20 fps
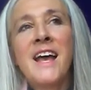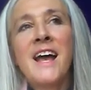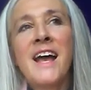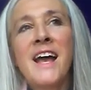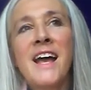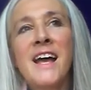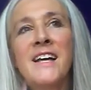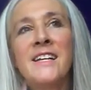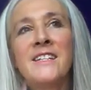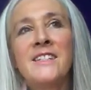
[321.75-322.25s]

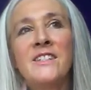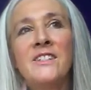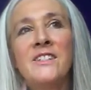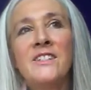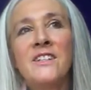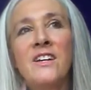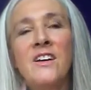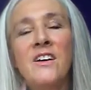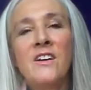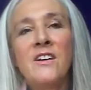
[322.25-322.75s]

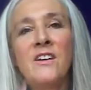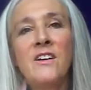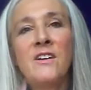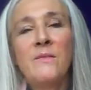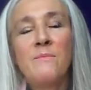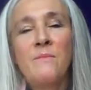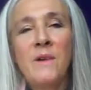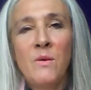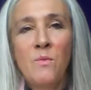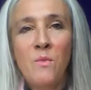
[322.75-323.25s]
And
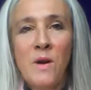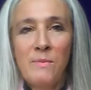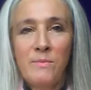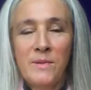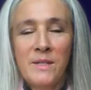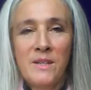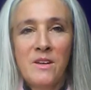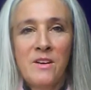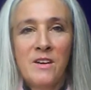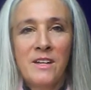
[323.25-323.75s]
my
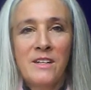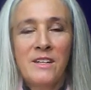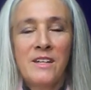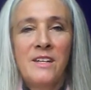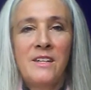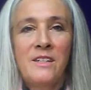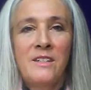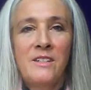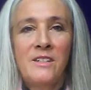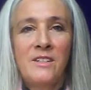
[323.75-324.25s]
website
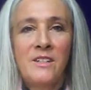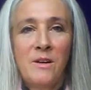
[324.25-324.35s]
is